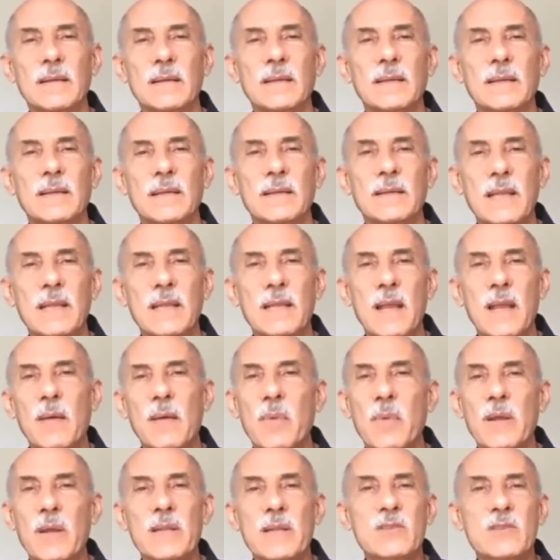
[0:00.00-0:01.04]
And yeah,
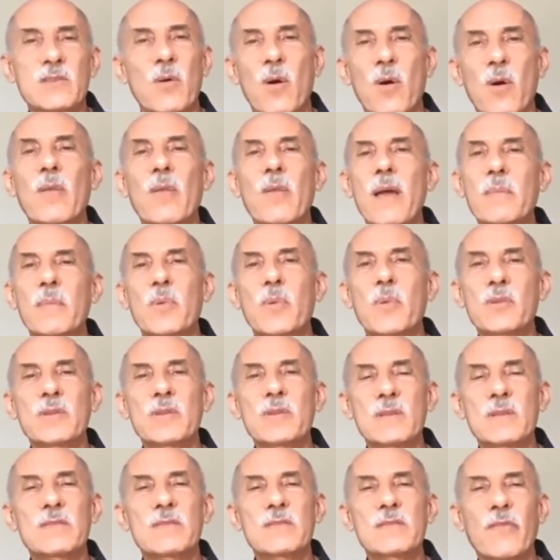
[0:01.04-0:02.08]
but it's all that
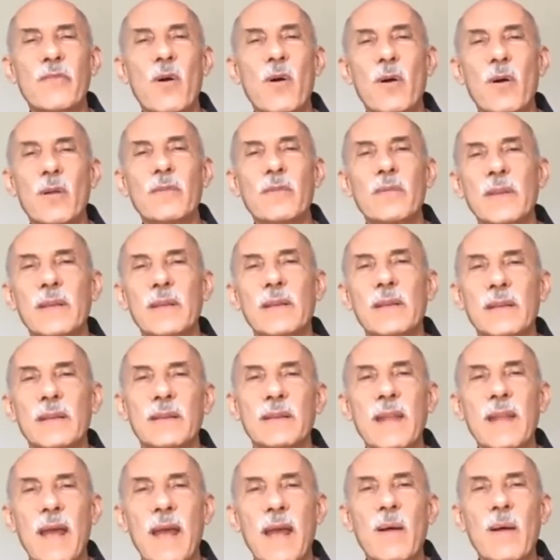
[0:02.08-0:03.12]
person's fault.
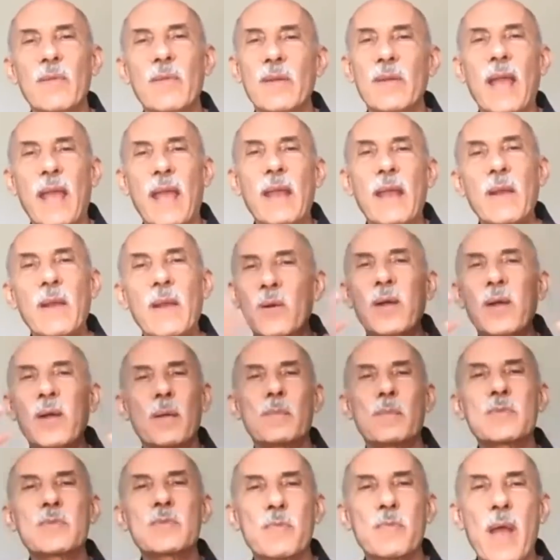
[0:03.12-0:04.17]
And now the anger
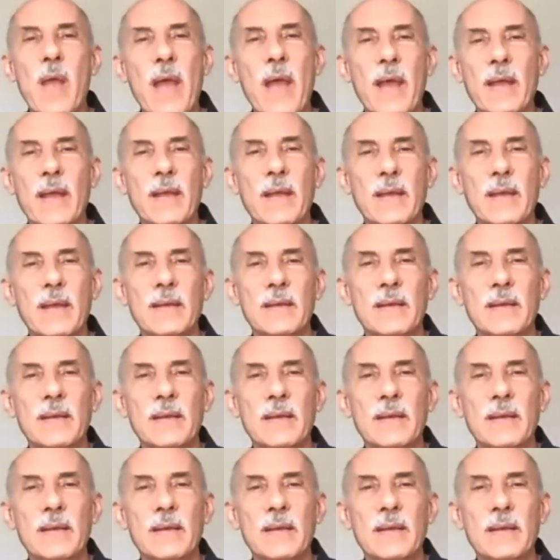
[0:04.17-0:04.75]
comes back.